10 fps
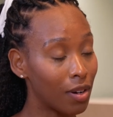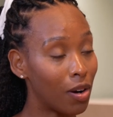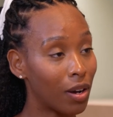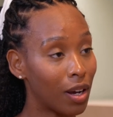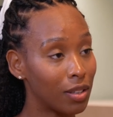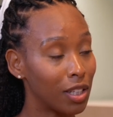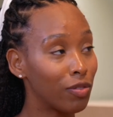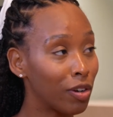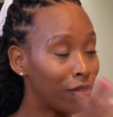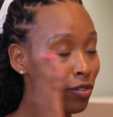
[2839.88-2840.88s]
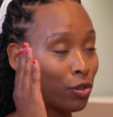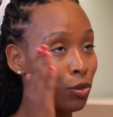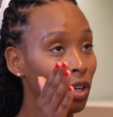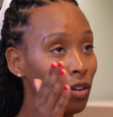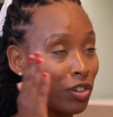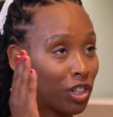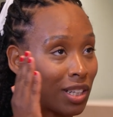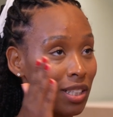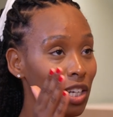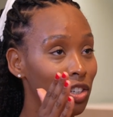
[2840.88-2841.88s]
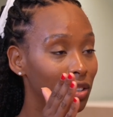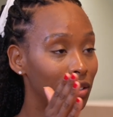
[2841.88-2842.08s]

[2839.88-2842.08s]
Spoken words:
Okay, so he's very visual, like visualization.